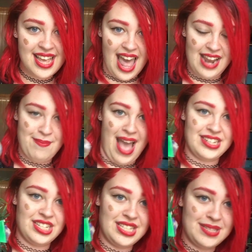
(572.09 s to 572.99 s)
And it
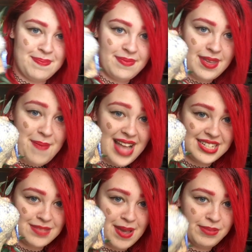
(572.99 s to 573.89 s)

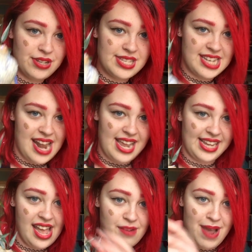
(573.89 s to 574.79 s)
matches my blue aesthetic
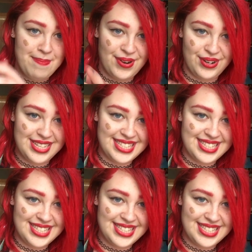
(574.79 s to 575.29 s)
and my pearl